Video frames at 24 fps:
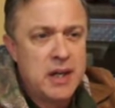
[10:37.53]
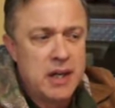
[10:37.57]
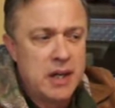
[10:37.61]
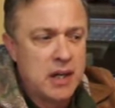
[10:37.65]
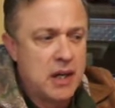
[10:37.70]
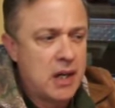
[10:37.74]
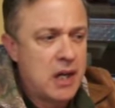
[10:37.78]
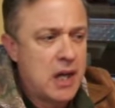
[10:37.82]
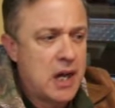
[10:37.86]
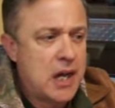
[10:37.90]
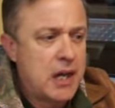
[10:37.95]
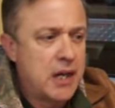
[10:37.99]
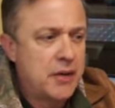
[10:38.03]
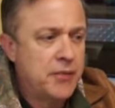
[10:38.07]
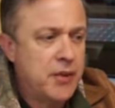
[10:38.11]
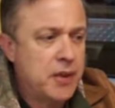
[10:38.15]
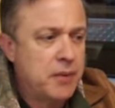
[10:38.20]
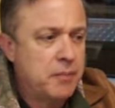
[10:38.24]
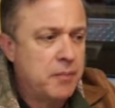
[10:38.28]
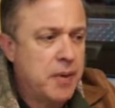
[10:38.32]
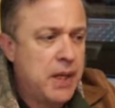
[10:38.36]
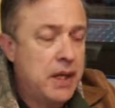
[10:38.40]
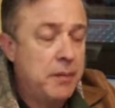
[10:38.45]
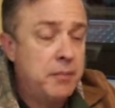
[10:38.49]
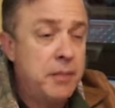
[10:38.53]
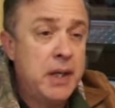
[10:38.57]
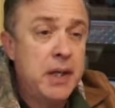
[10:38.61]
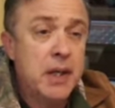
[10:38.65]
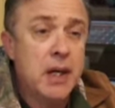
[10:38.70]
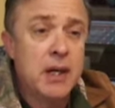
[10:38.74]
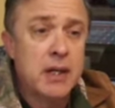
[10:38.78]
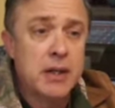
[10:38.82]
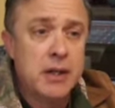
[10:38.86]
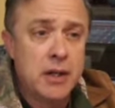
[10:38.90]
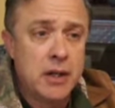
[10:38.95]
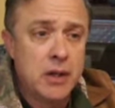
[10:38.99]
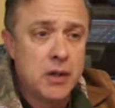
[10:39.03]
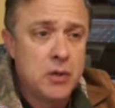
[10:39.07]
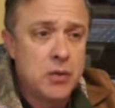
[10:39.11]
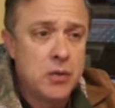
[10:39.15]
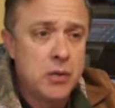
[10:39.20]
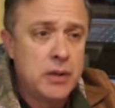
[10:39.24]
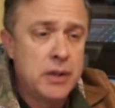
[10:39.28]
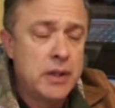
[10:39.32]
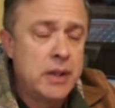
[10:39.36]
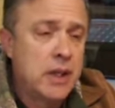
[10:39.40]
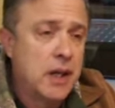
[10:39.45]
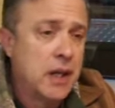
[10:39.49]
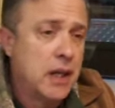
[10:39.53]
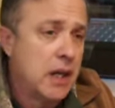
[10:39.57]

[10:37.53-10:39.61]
A lot of it may be unknown.